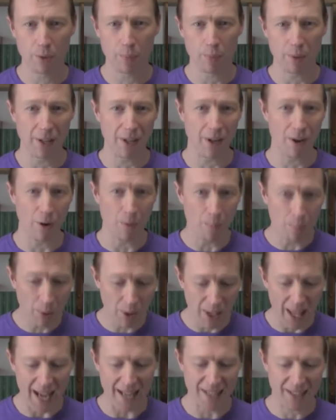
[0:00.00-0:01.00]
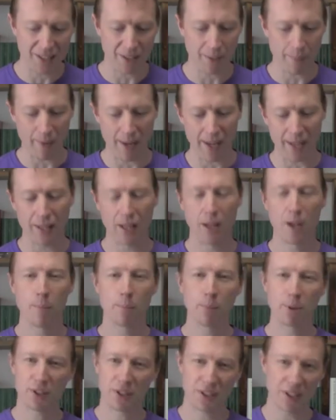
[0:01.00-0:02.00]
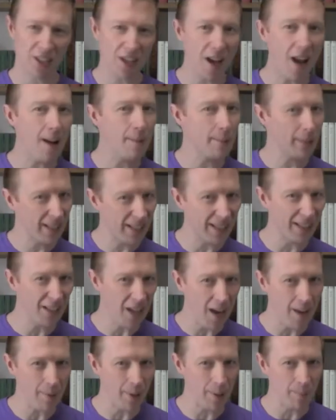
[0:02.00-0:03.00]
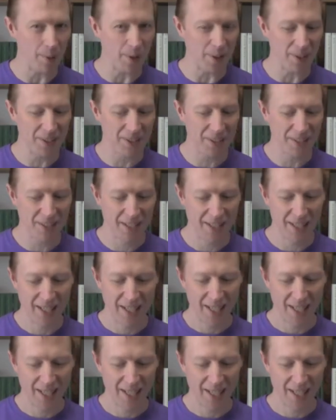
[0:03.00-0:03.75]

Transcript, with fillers: superhero, Plastic Man, puts the comic in comic books.